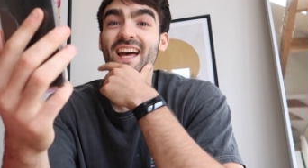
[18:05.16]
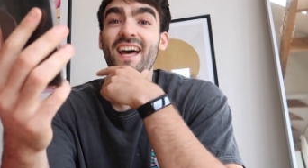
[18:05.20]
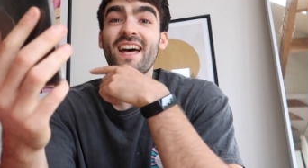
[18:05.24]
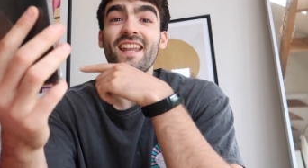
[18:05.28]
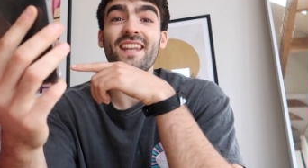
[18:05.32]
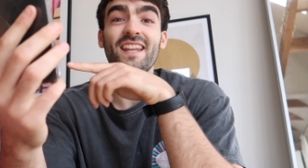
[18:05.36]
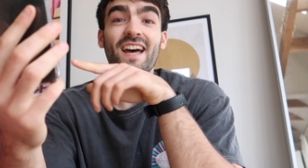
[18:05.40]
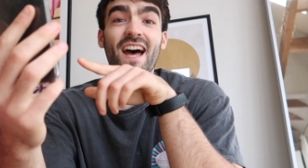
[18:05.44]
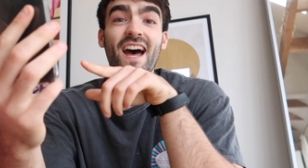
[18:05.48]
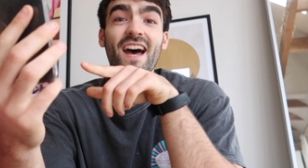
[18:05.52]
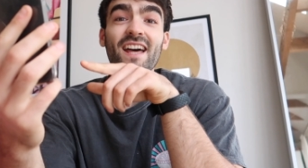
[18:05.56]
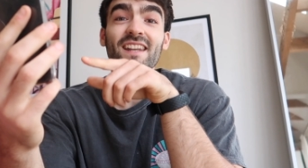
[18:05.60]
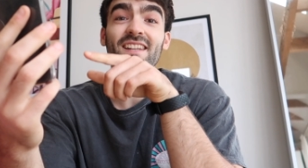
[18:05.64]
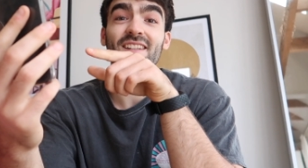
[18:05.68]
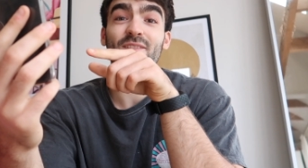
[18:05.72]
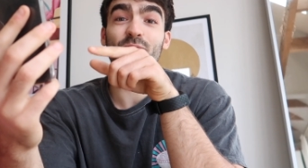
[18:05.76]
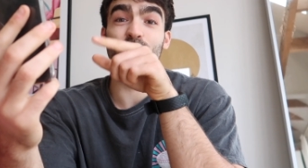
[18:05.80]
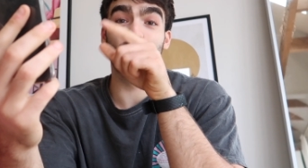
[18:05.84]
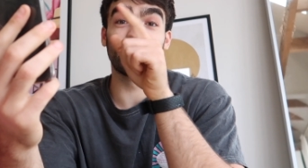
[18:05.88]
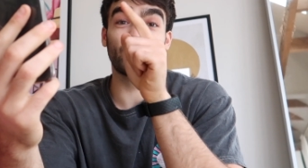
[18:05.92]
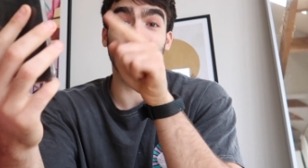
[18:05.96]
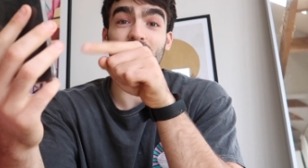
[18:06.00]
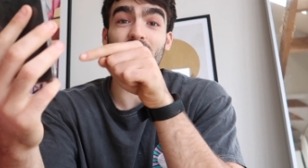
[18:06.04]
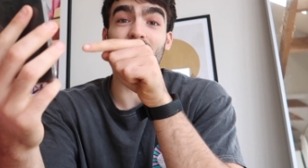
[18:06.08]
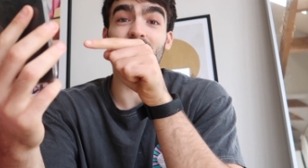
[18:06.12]
And
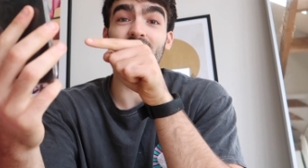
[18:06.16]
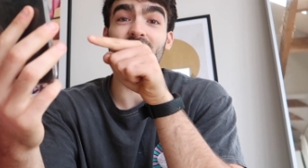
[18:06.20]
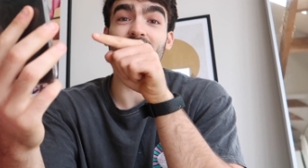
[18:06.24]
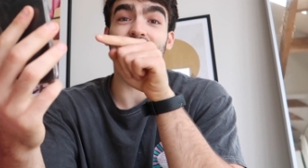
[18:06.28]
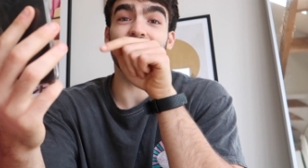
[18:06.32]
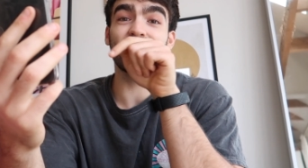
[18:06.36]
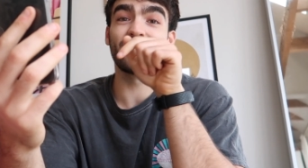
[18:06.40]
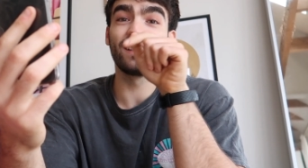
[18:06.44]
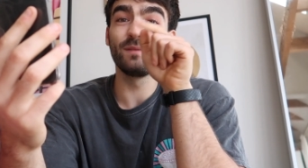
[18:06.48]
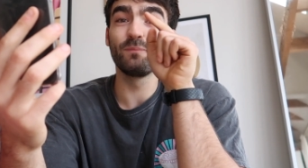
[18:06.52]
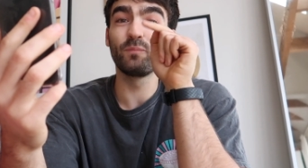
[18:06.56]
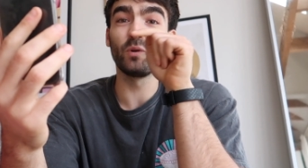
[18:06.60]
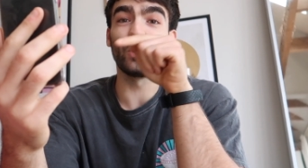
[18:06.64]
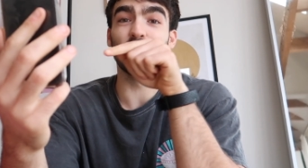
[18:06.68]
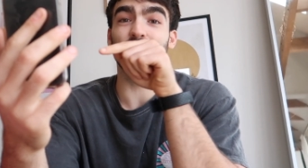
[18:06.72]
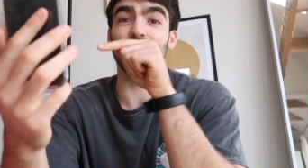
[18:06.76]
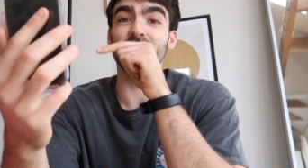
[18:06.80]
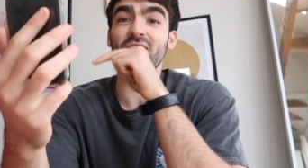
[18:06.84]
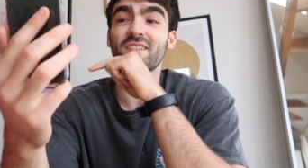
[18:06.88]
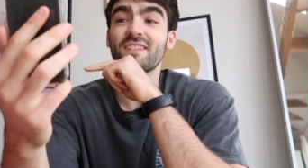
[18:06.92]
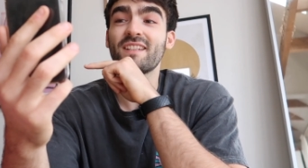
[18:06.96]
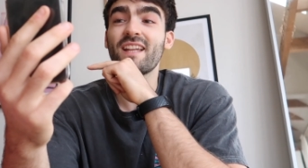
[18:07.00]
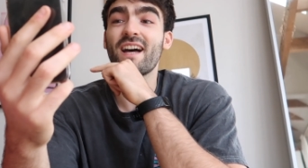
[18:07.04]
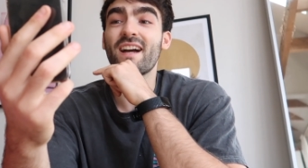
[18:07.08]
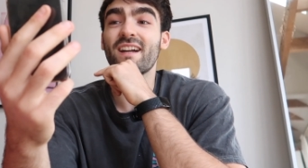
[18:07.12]
Carl actually booked the
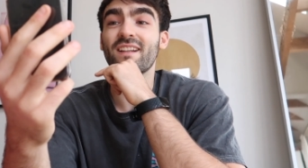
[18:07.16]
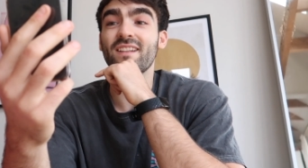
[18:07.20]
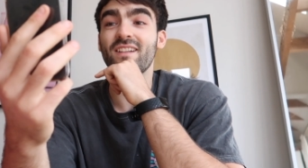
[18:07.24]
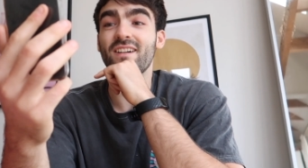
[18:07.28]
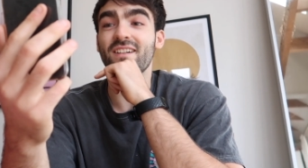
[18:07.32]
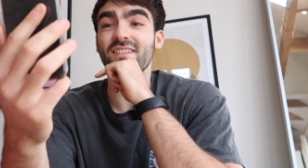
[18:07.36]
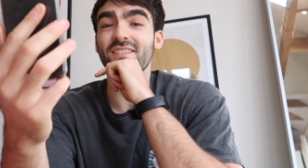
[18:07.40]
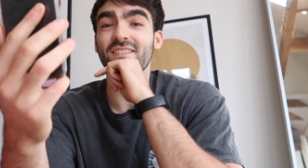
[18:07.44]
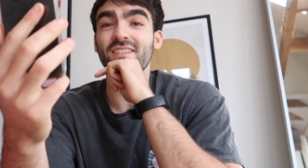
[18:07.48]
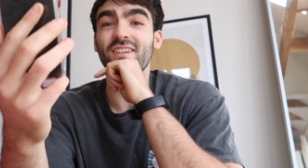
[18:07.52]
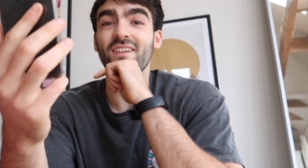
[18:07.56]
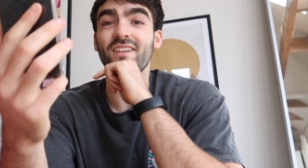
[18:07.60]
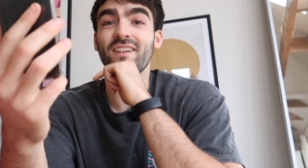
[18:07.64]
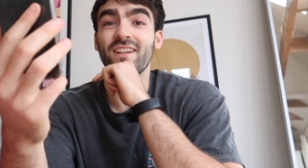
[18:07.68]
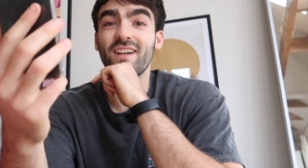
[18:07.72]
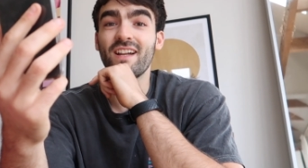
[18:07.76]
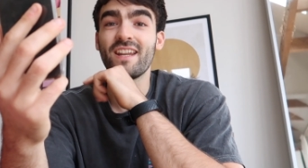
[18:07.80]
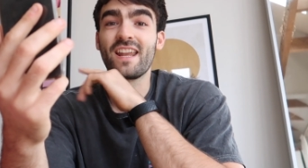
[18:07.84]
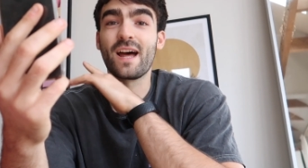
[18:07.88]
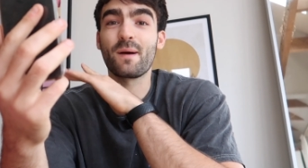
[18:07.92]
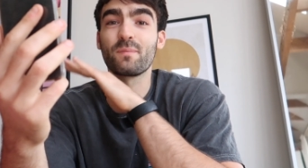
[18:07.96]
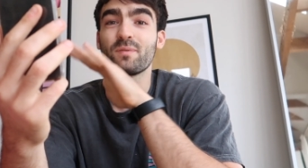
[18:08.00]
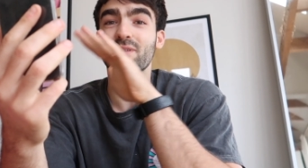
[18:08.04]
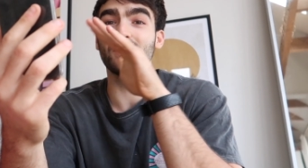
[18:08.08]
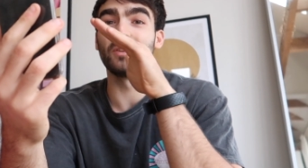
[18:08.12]
stag last night, an
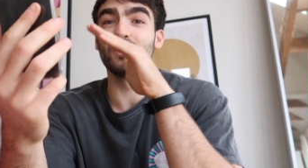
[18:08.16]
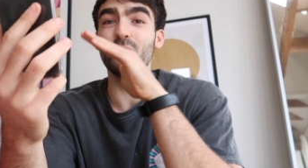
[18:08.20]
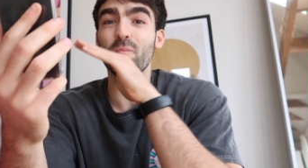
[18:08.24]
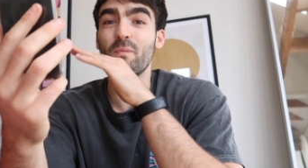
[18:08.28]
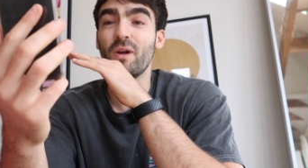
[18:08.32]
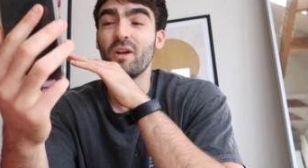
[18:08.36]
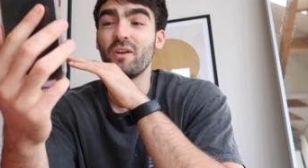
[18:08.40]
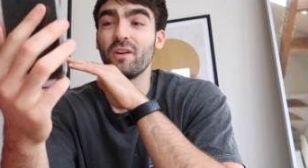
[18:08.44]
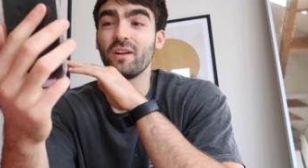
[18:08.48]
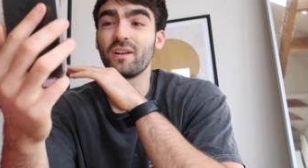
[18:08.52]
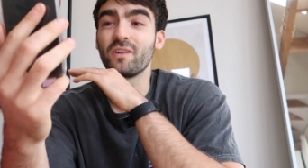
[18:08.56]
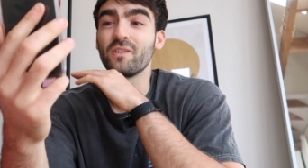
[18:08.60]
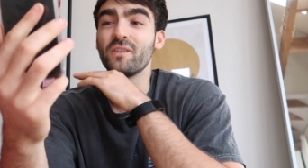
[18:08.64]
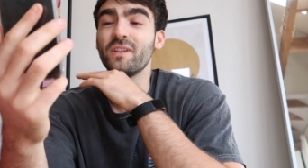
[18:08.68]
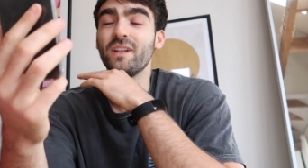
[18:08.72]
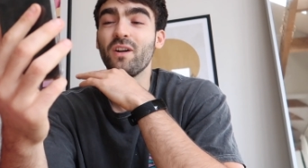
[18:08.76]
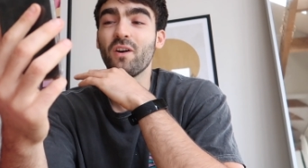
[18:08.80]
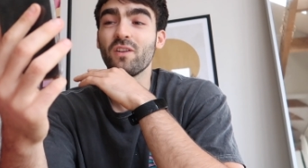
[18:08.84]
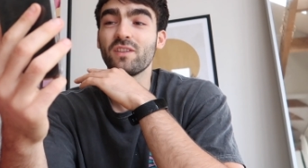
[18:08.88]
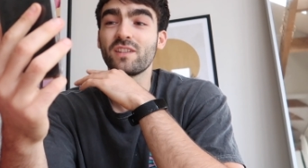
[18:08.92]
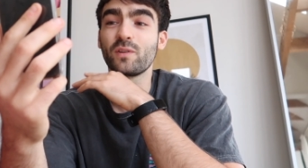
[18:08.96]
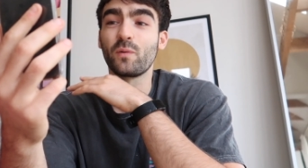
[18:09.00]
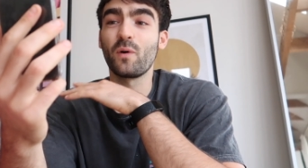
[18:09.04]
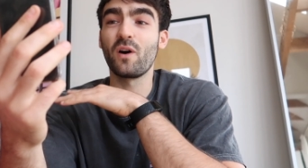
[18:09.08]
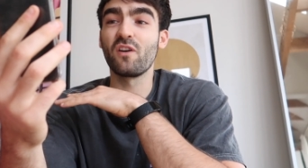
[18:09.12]
absolute miracle. He
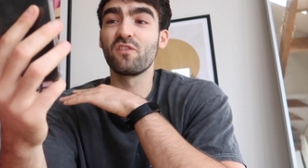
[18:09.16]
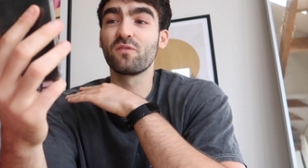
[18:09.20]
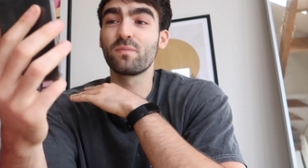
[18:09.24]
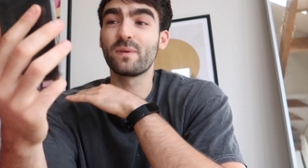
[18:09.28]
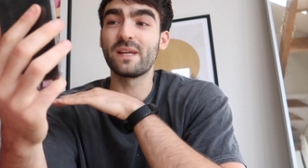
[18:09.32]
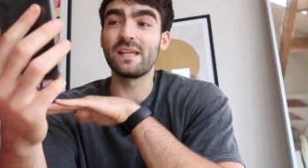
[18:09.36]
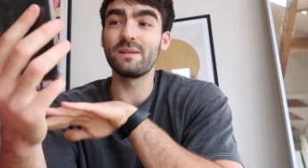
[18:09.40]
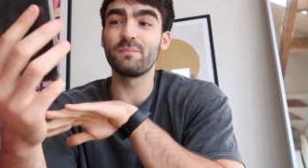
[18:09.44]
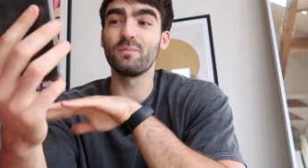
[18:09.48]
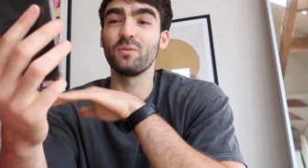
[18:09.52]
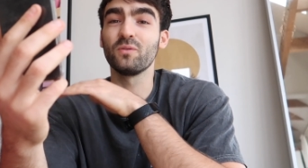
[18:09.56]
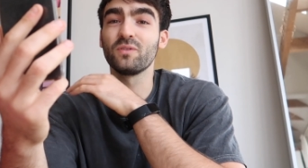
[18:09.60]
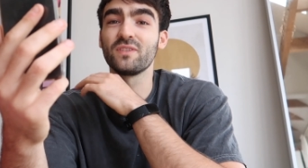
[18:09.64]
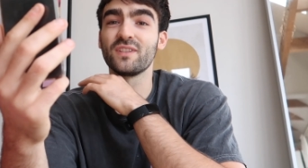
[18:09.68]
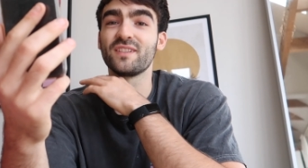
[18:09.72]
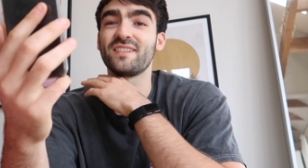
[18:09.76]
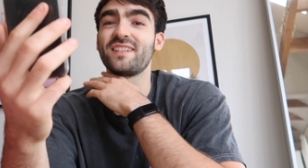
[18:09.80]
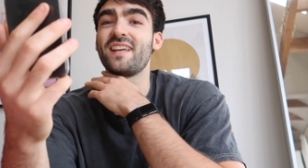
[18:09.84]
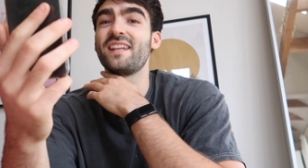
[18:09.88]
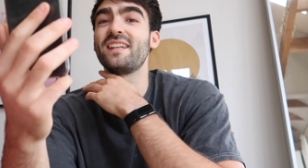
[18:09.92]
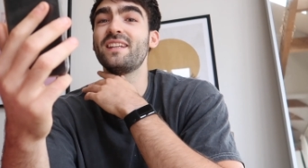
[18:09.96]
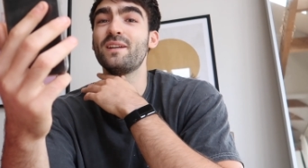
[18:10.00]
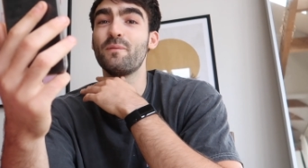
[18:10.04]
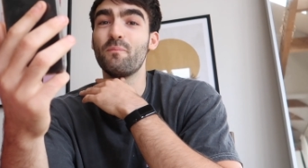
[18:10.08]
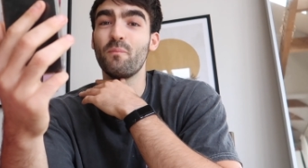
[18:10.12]
got 12 people to
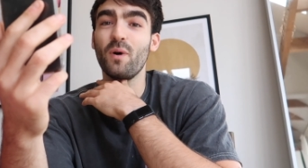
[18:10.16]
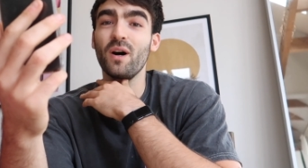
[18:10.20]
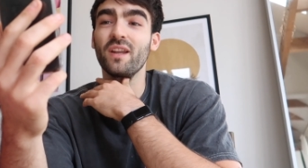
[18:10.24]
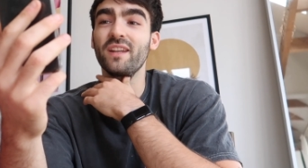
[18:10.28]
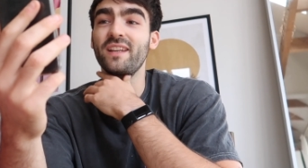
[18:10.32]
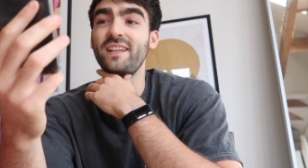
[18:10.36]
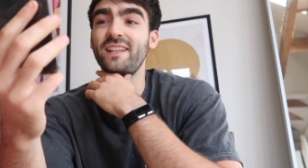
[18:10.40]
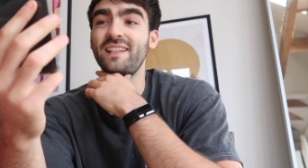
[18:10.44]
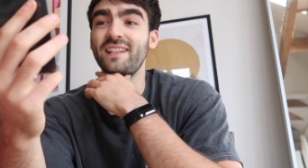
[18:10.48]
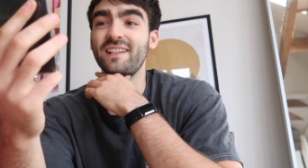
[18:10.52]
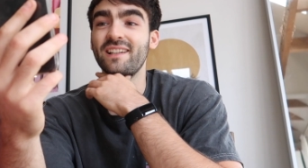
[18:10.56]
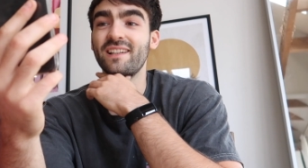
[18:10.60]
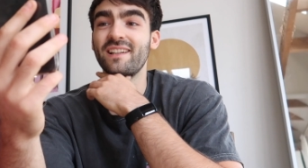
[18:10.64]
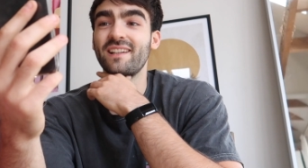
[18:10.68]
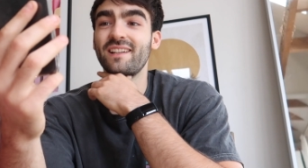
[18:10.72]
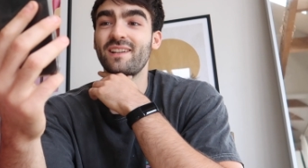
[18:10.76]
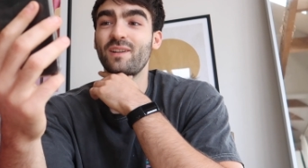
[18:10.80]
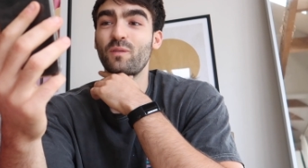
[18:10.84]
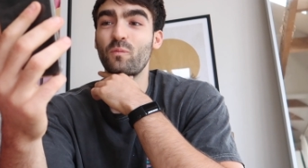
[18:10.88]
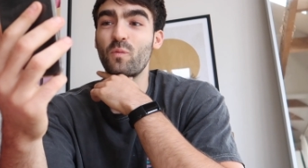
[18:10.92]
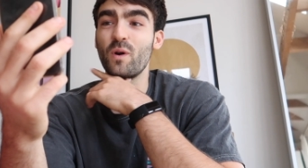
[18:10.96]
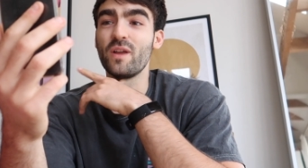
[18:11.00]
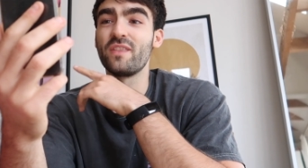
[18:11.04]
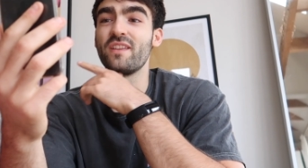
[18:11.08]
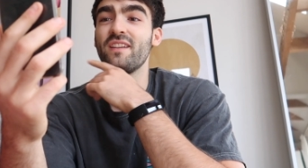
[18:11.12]
send him money
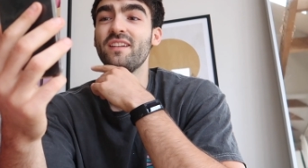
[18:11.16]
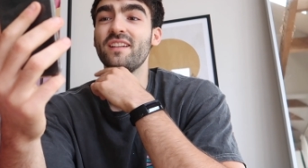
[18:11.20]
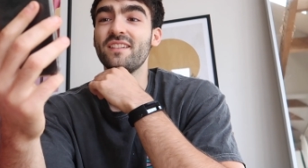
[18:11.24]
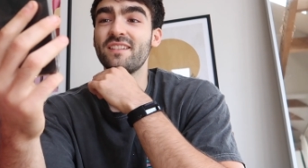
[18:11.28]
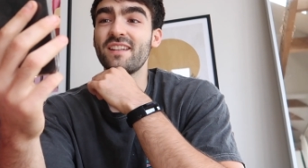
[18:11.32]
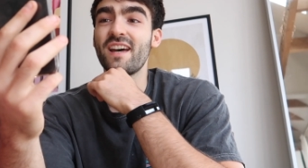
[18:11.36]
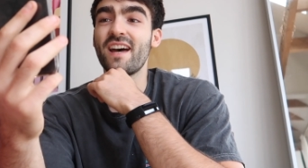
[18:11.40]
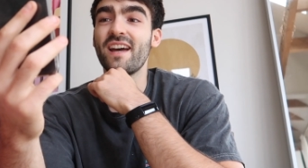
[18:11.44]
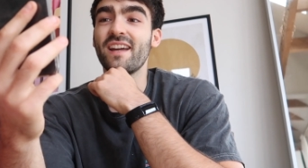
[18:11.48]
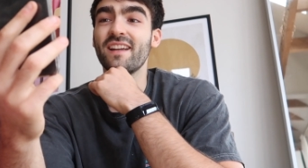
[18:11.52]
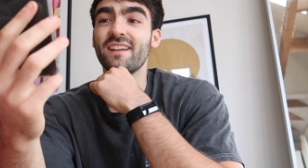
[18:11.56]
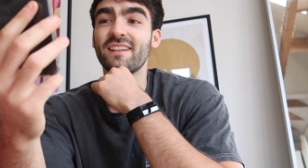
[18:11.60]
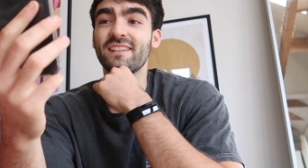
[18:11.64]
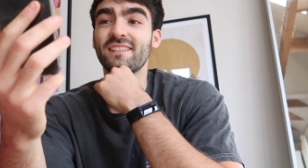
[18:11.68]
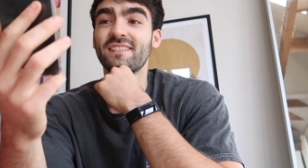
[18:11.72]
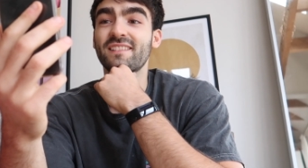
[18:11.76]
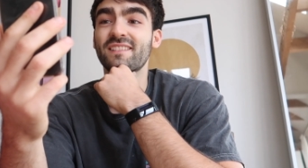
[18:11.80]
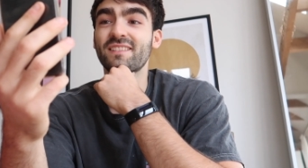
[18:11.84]
within a day.